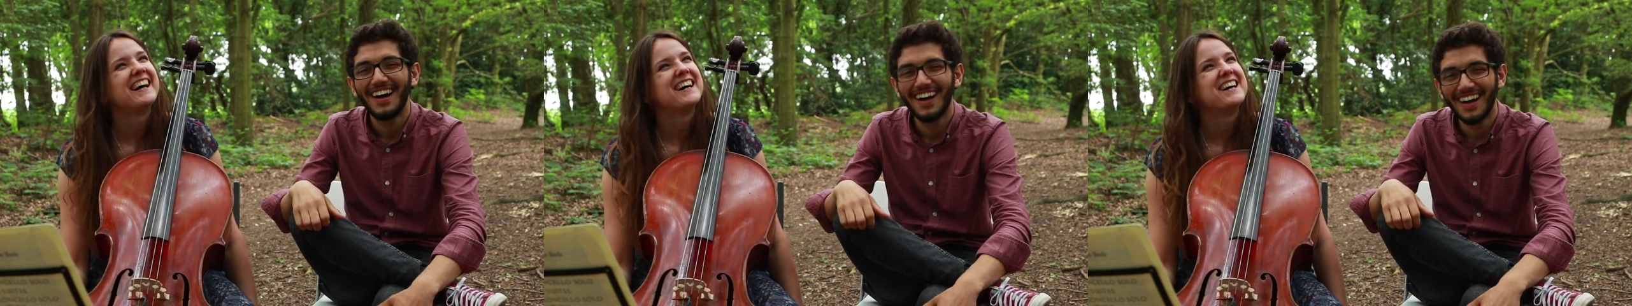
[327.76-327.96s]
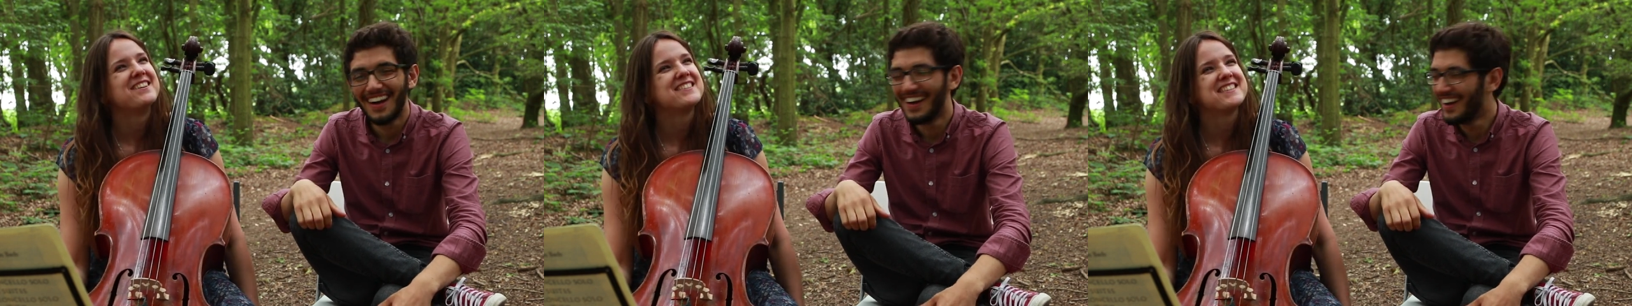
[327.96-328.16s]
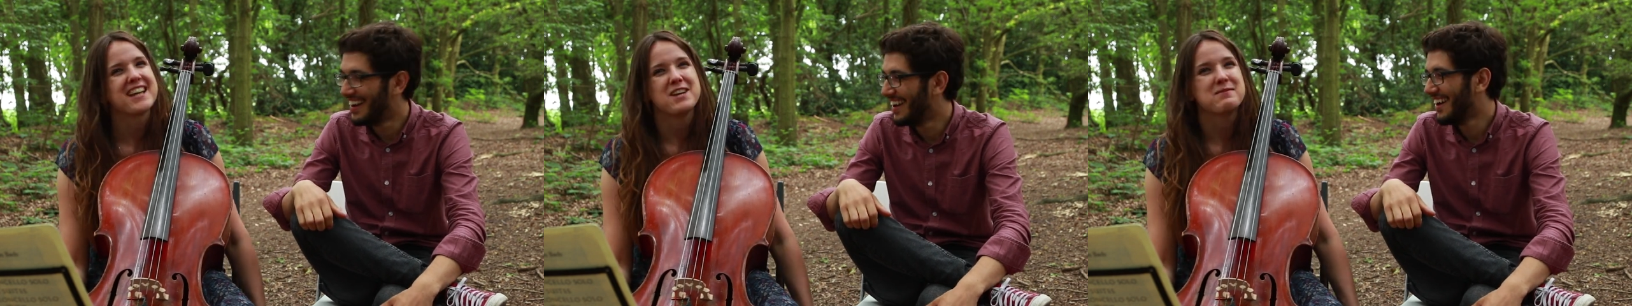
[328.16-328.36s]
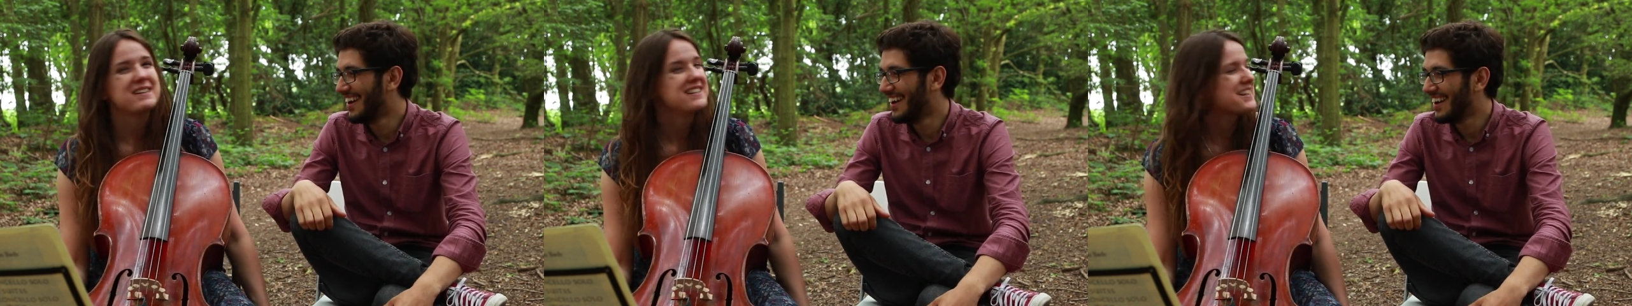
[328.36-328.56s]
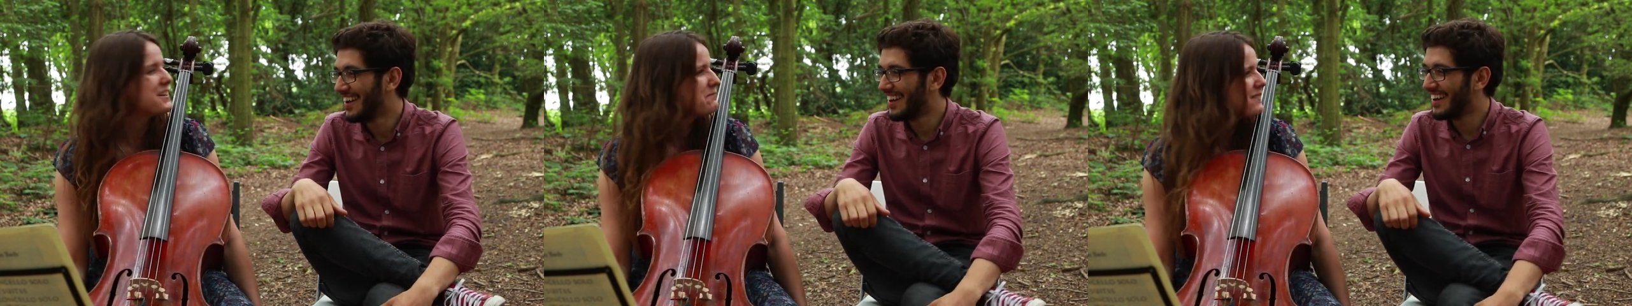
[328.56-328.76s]
Speaker 1: Uh, same in
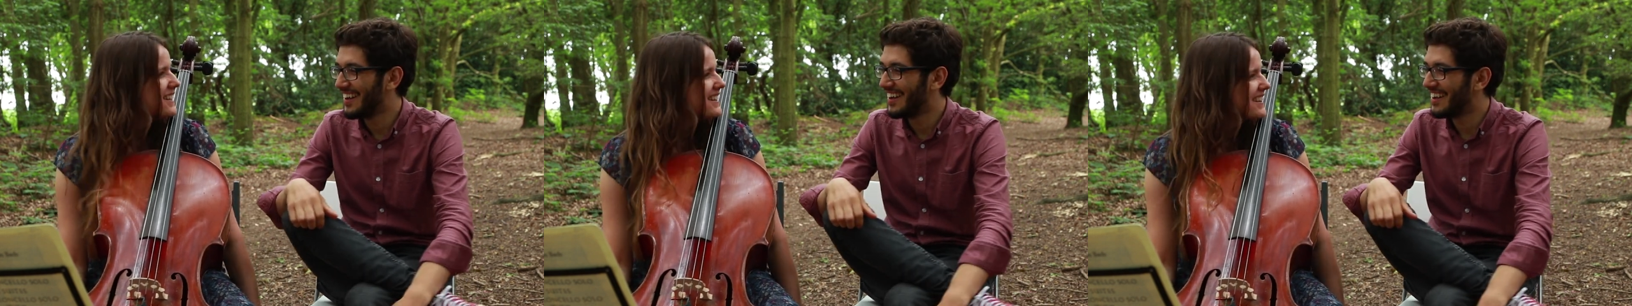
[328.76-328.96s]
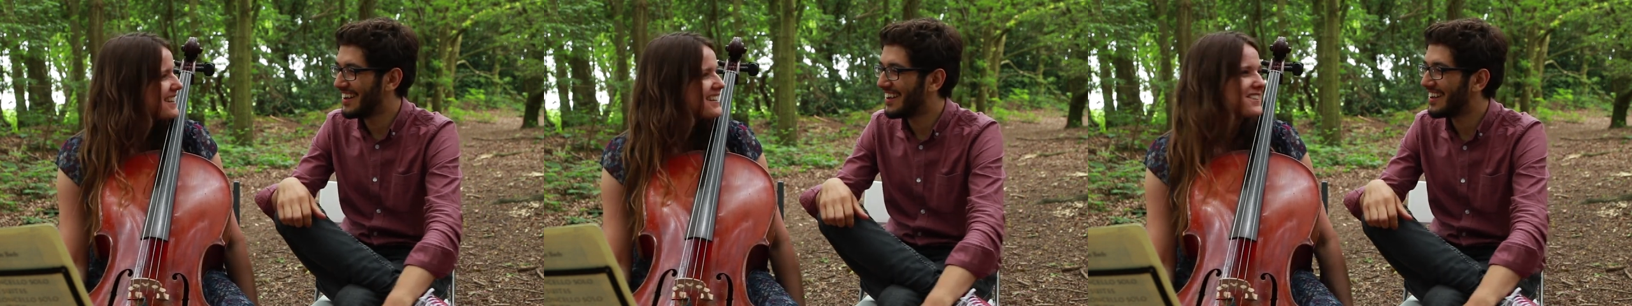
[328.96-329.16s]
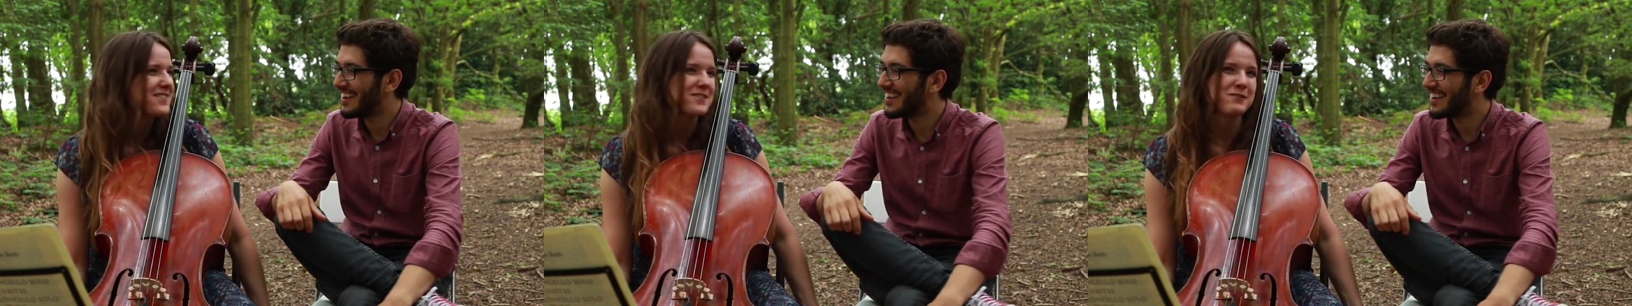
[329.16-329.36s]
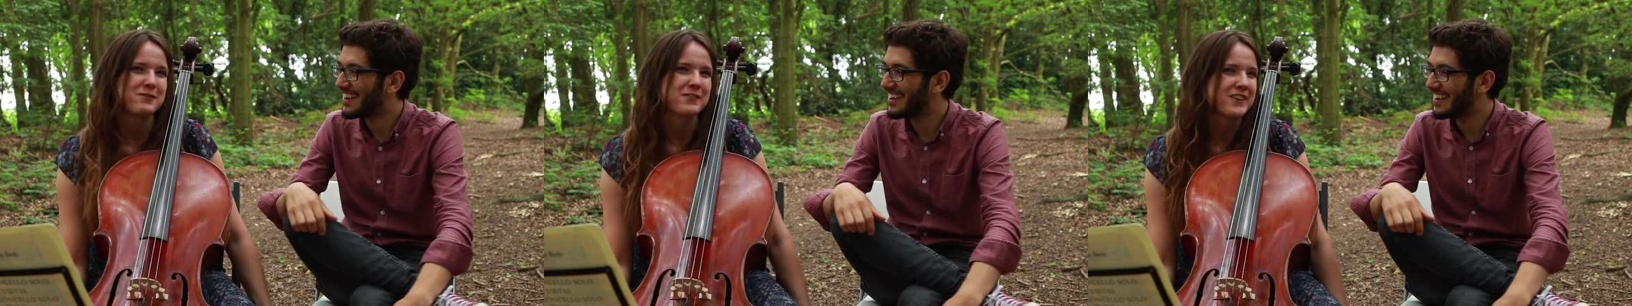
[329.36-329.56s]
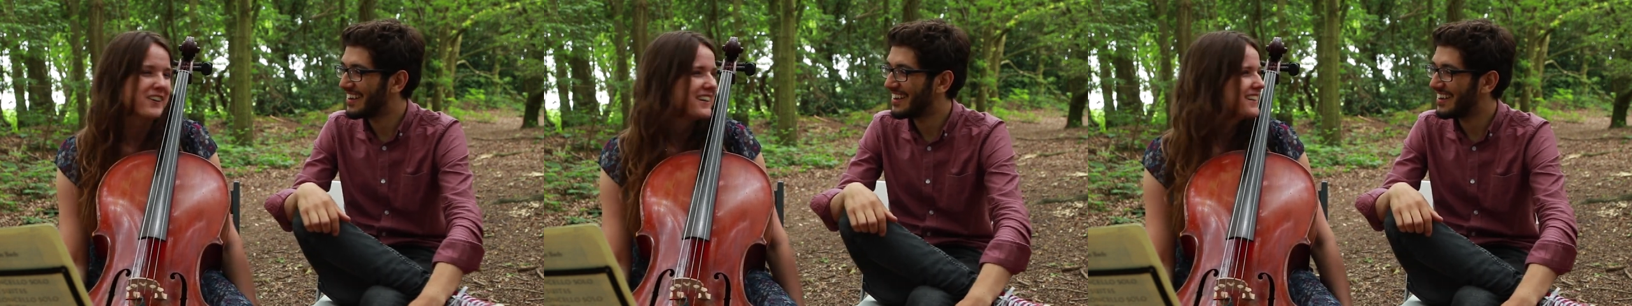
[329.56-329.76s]
Dublin, there's lots of
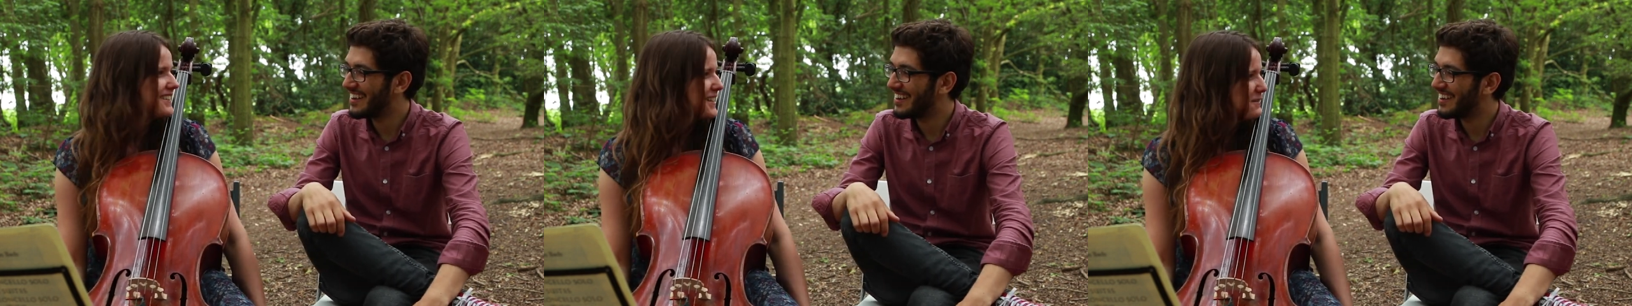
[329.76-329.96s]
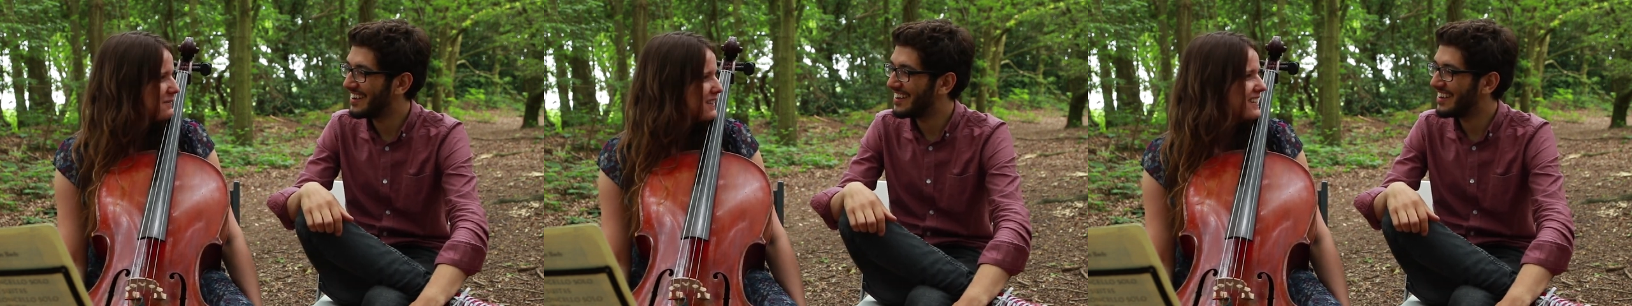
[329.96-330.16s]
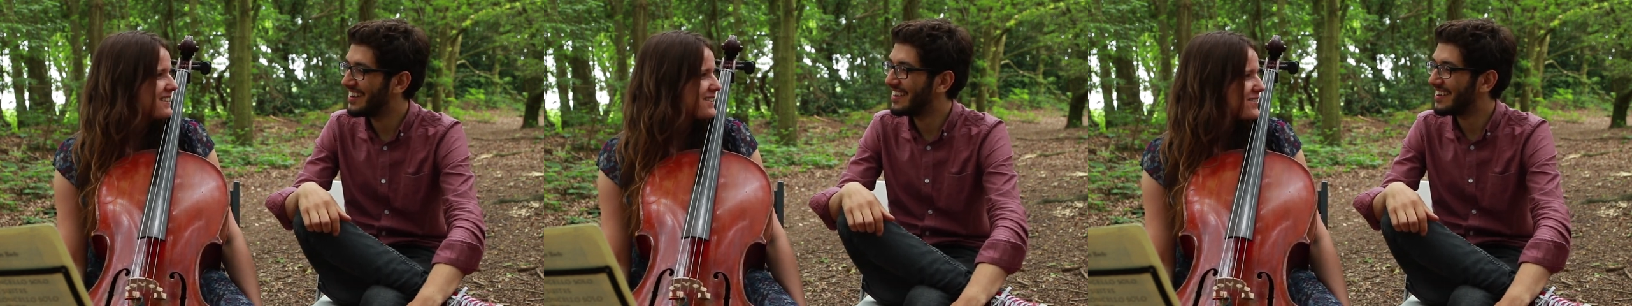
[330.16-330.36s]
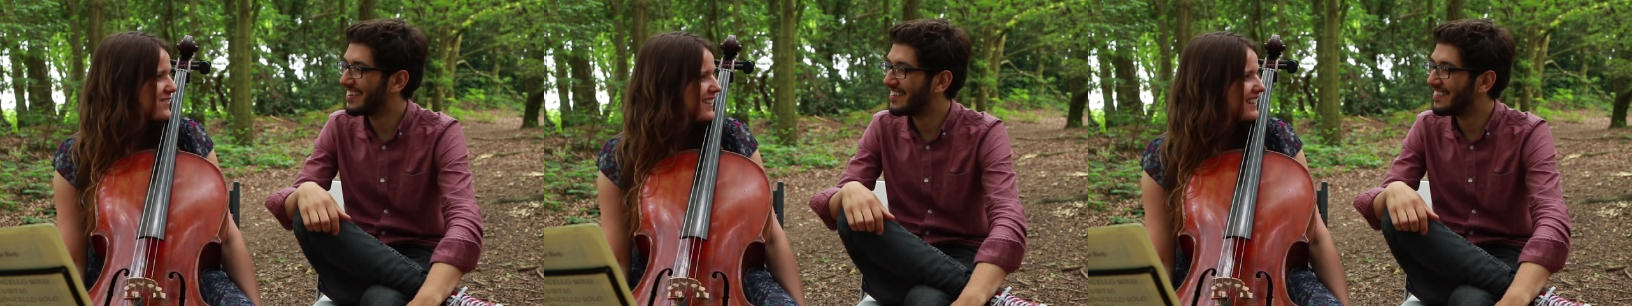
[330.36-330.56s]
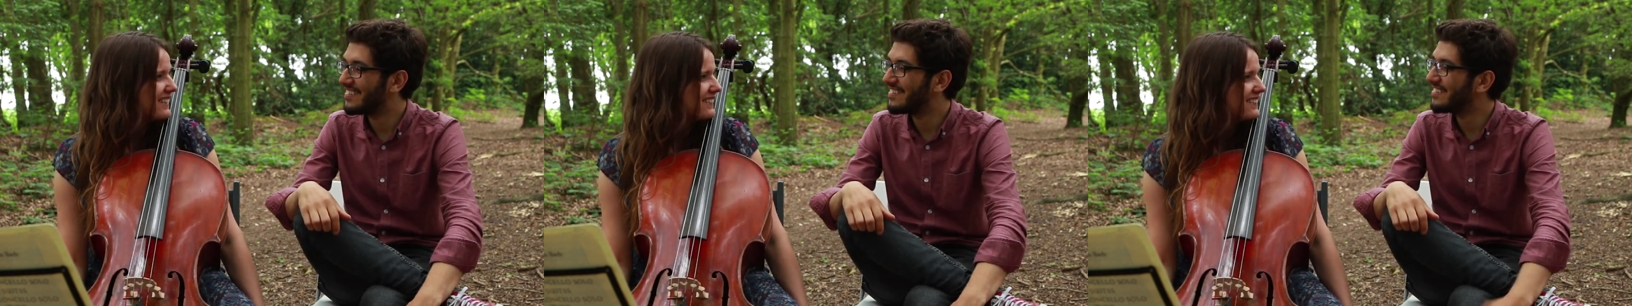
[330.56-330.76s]
Forró in Dublin as
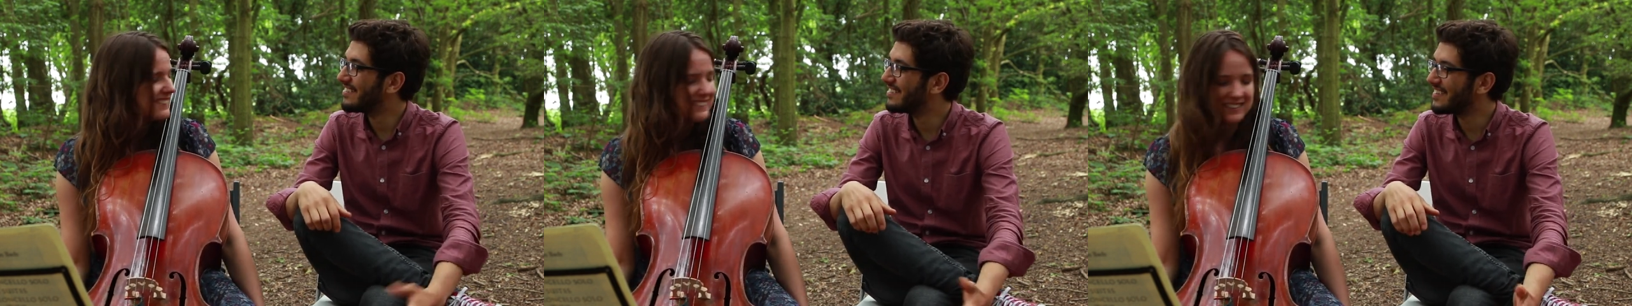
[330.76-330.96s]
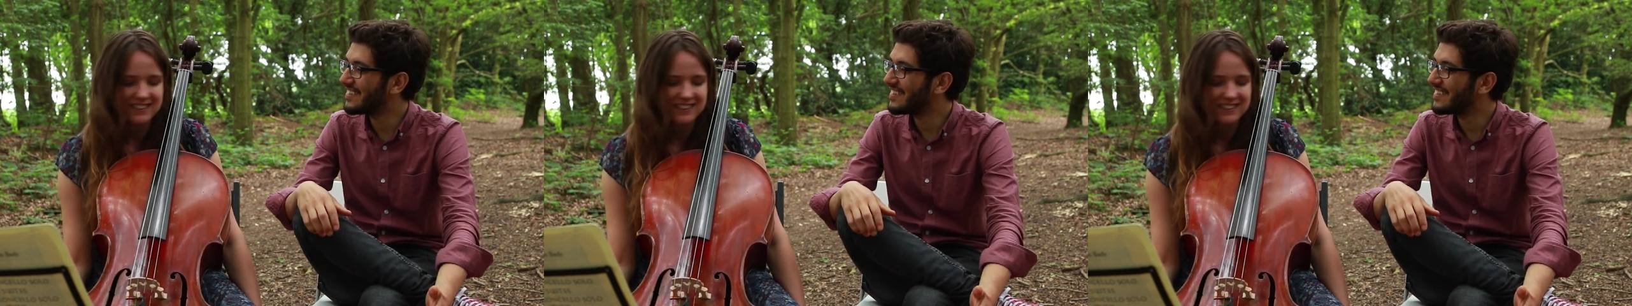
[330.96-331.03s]
well,